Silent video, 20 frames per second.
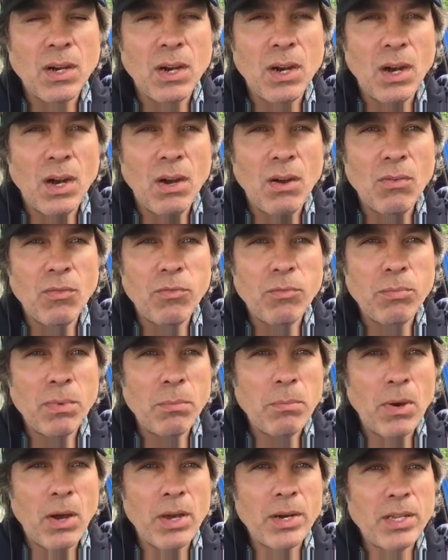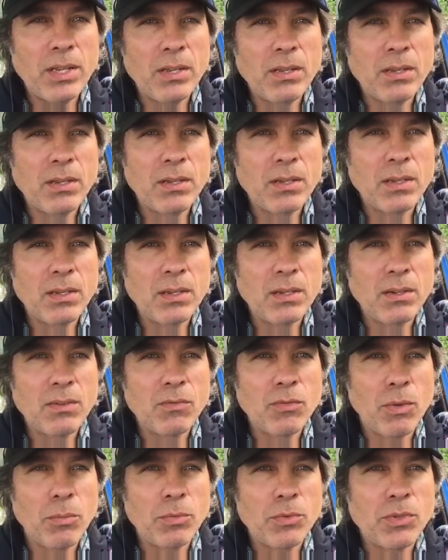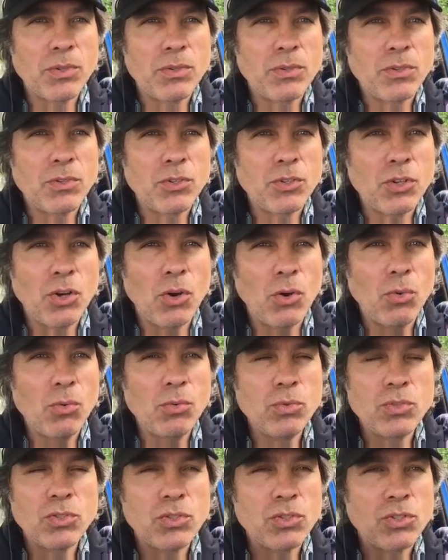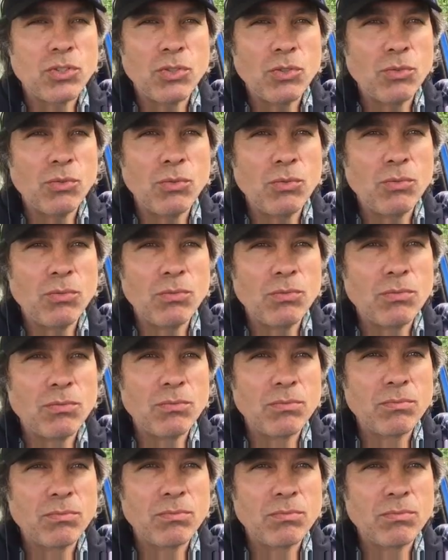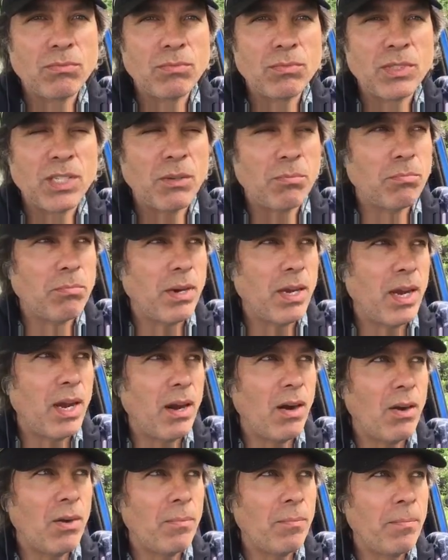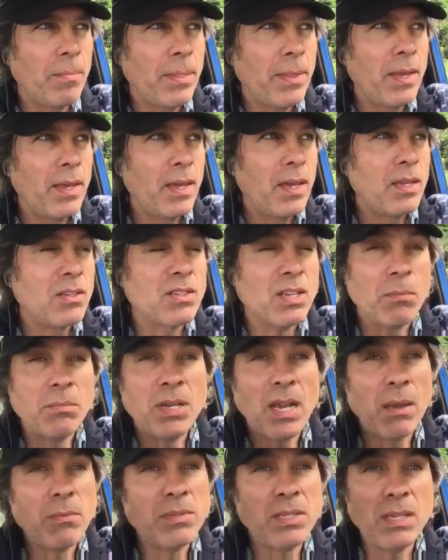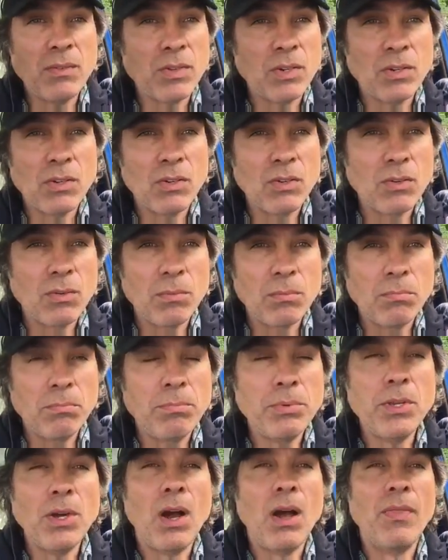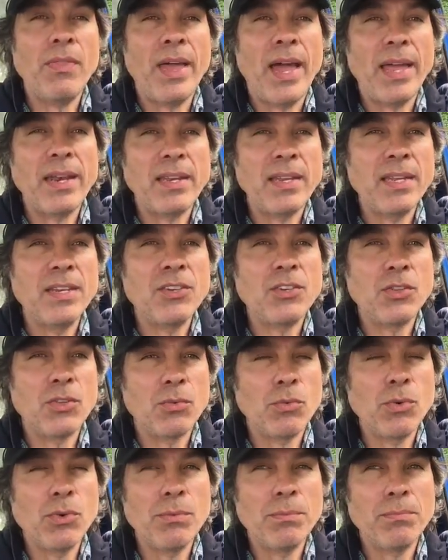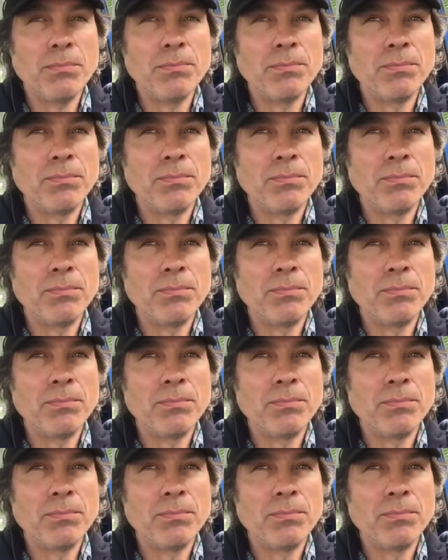of my body from toes to tip of my hair, and sometimes even beyond that into the room.